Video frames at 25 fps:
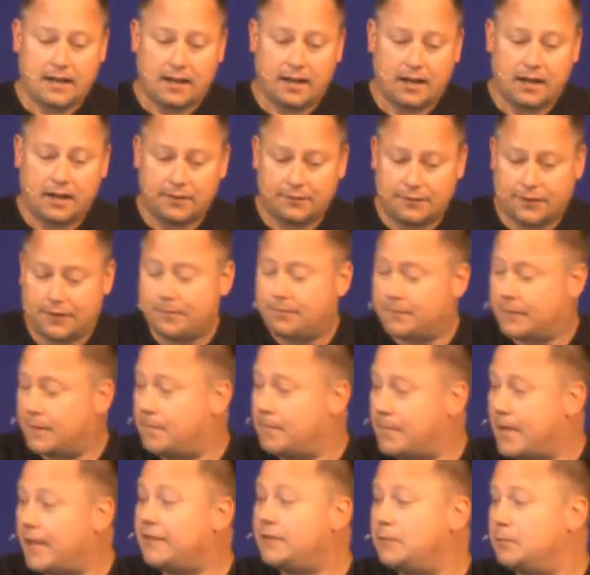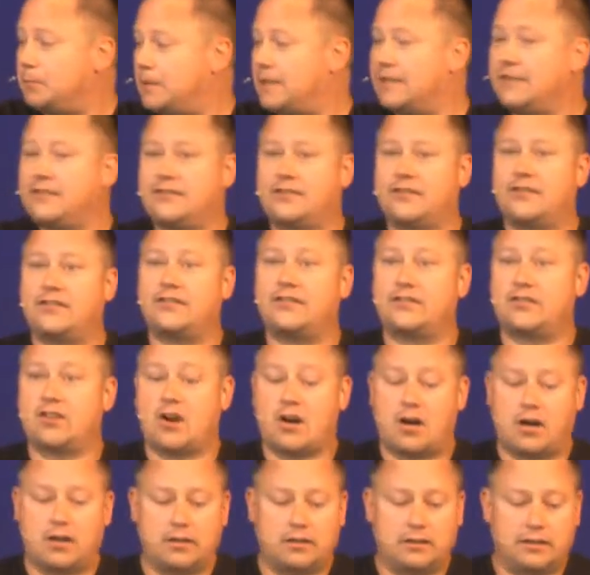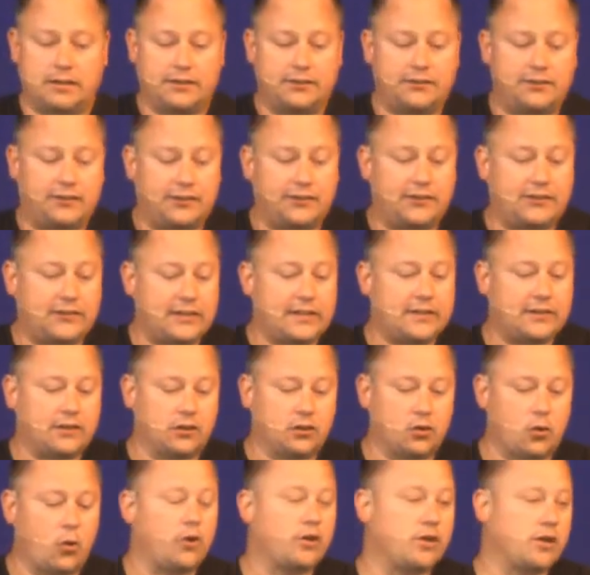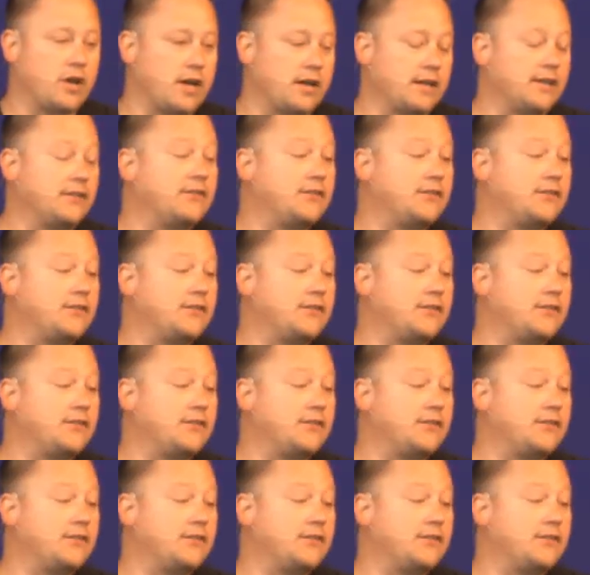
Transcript: Uh, the, the best place to start is to seek the Lord on it.